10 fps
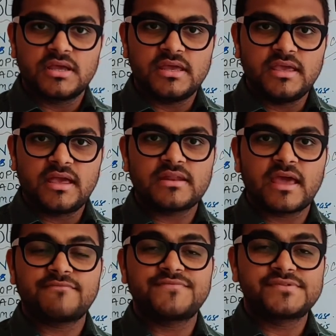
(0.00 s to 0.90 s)
he can
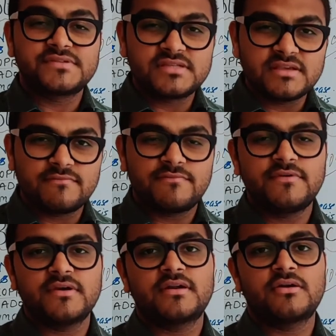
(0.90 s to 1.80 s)
have
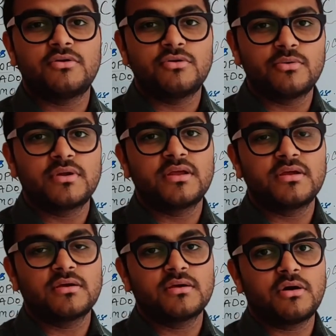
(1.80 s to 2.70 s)
severe
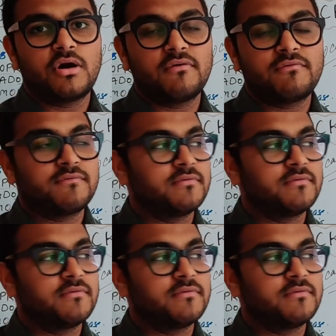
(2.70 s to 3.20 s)
lowering of